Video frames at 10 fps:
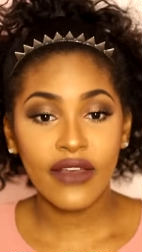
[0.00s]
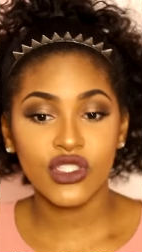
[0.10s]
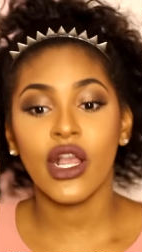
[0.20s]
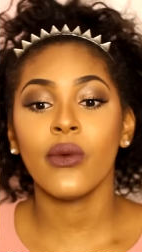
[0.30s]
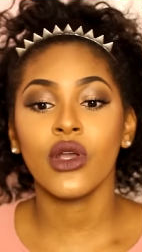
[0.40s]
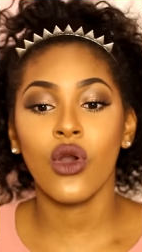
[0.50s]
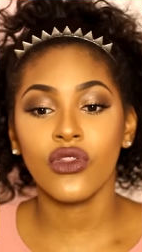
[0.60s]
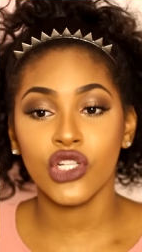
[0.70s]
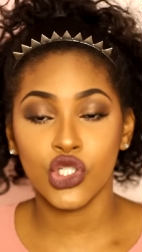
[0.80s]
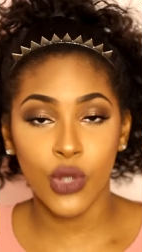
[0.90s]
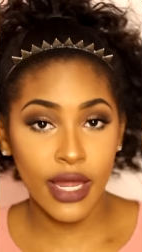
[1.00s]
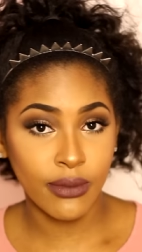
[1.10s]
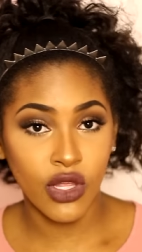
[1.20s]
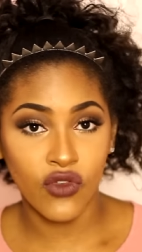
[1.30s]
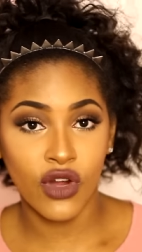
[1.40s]
After I would go on the
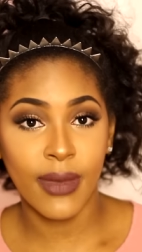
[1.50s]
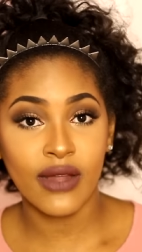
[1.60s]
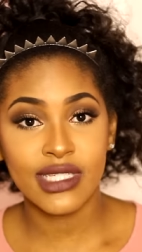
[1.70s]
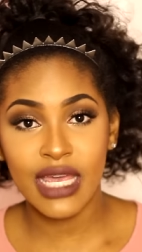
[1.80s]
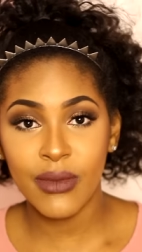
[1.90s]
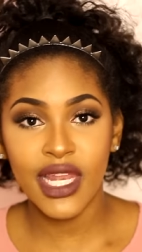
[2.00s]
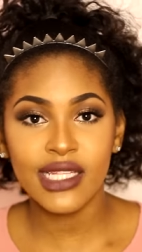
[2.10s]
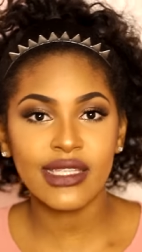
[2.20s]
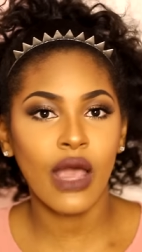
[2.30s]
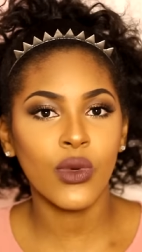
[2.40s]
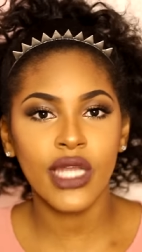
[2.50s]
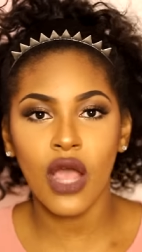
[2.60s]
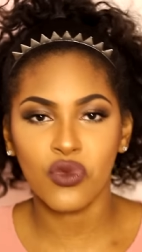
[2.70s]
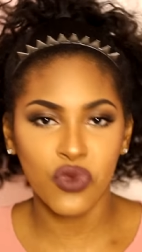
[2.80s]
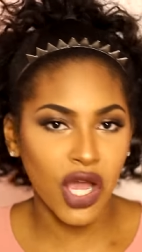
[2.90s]
treadmill for about 10 minutes, I would
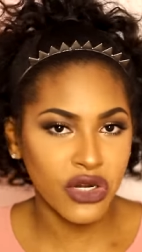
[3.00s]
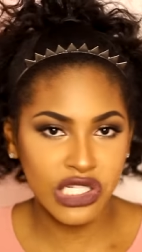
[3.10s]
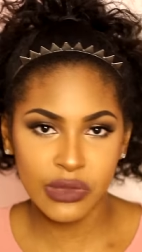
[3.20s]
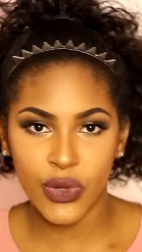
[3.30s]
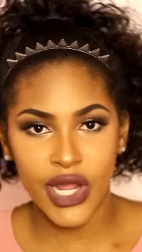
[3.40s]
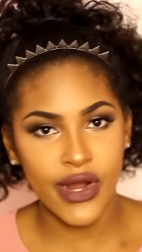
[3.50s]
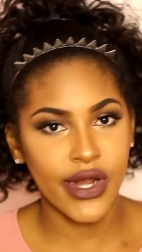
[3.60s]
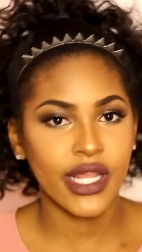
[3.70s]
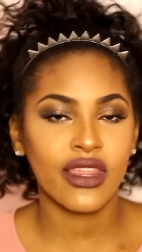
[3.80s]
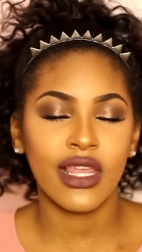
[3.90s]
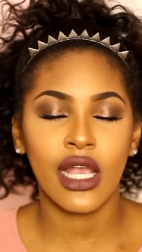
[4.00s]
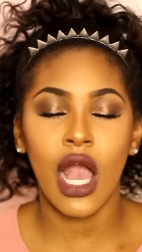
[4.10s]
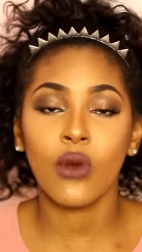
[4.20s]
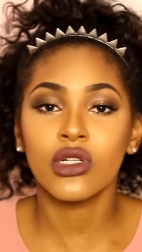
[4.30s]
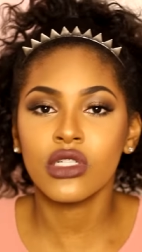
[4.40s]
not run or sprint or anything.
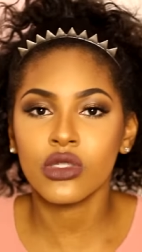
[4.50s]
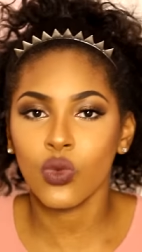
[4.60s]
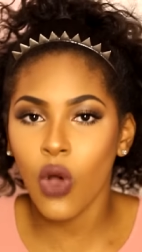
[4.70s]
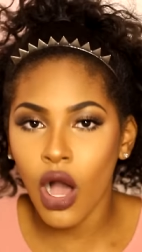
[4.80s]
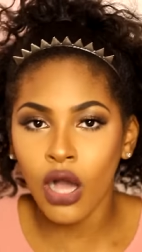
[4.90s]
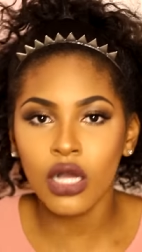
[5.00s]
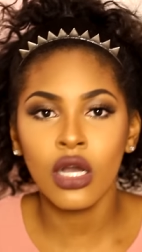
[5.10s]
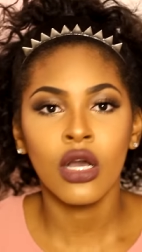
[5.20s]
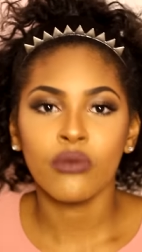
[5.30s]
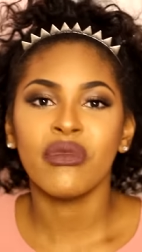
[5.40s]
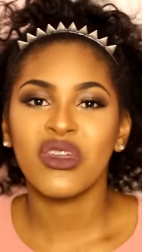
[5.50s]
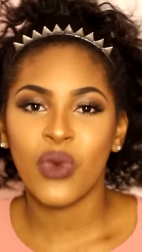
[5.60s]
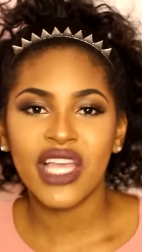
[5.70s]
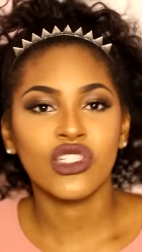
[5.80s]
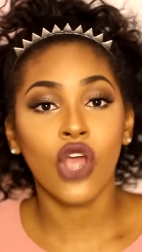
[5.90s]
I would just walk,
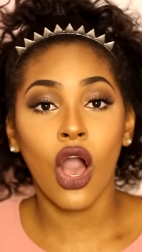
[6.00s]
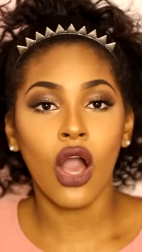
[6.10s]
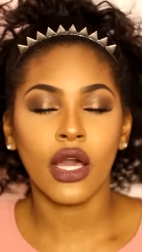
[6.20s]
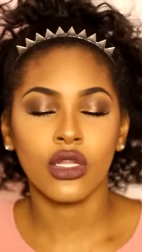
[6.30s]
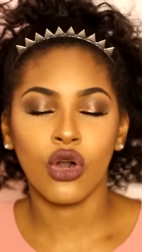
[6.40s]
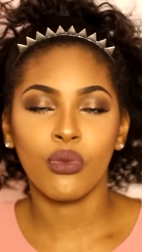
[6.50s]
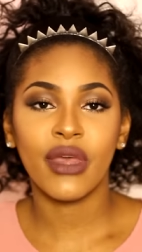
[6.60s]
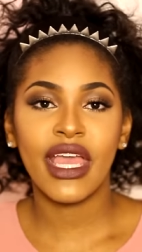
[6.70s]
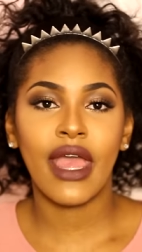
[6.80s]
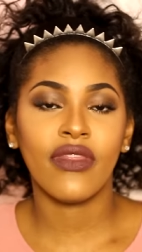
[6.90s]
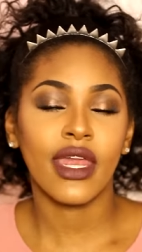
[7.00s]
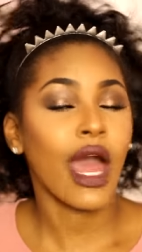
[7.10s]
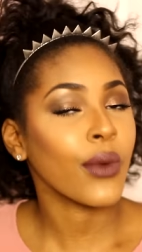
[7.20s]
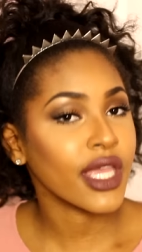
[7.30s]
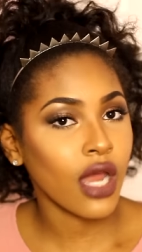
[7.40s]
midway jog a little bit, and then
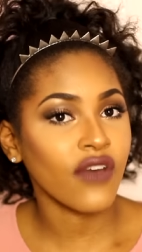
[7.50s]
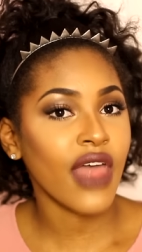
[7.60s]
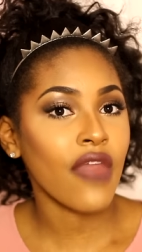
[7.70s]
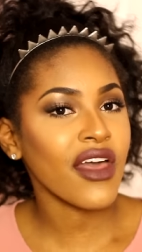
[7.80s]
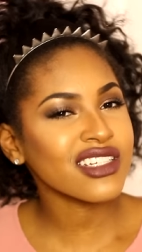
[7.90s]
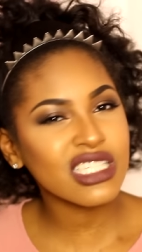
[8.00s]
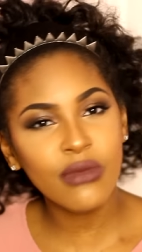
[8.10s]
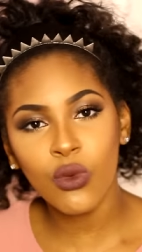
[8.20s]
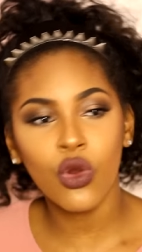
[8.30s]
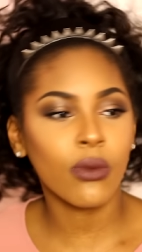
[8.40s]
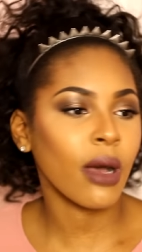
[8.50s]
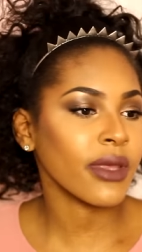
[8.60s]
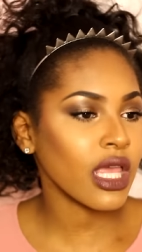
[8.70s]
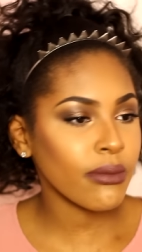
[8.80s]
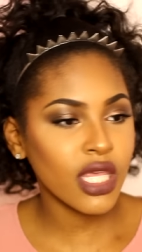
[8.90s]
I would get off that. That's just my warm
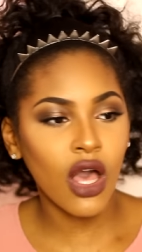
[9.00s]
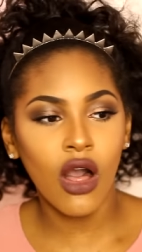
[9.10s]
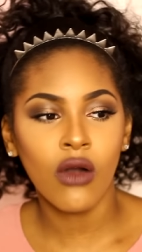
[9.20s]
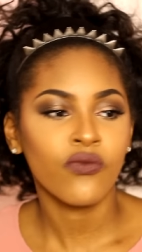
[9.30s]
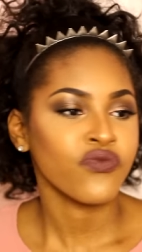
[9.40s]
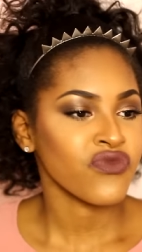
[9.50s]
up, getting me all